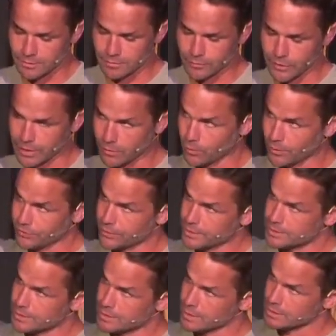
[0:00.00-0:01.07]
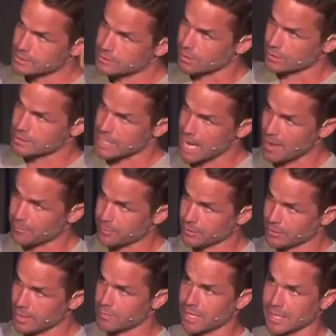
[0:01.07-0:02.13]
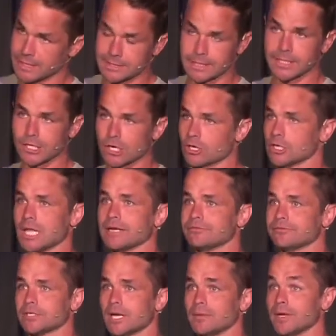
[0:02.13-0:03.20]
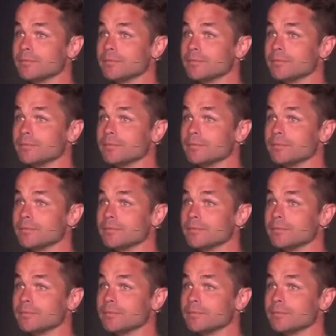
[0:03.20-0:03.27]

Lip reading: Meaning when these things start to happen, they might in our lifetime,